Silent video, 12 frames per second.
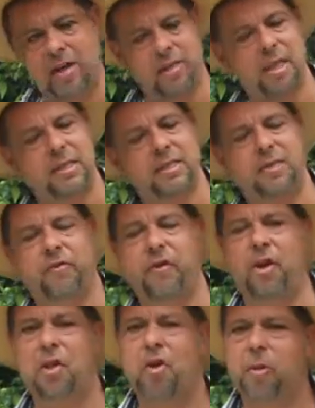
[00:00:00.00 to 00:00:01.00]
So that's the
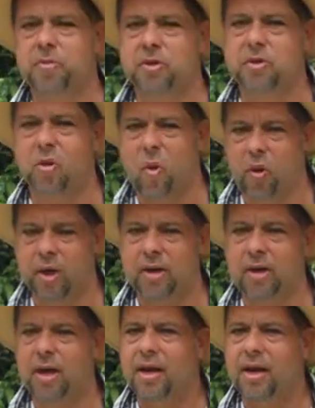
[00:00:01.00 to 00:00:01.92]
Phalaenopsis orchid.